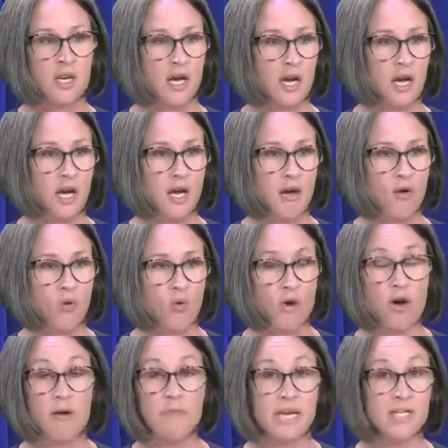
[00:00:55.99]

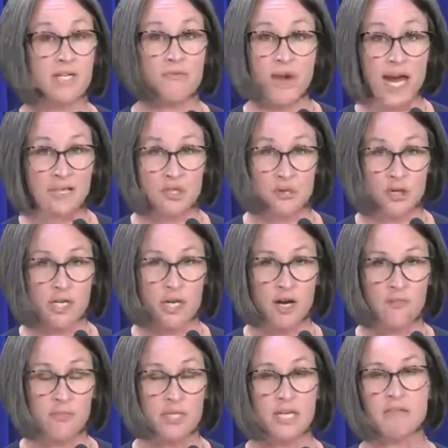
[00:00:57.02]
or a manufacturing
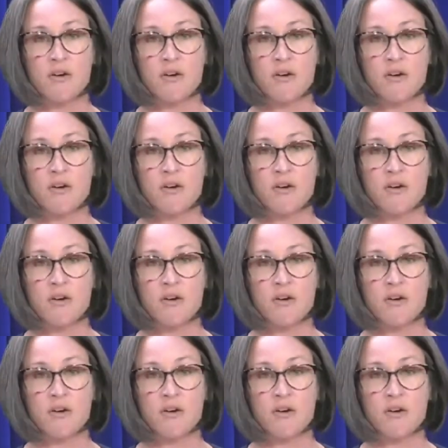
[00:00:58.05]
company,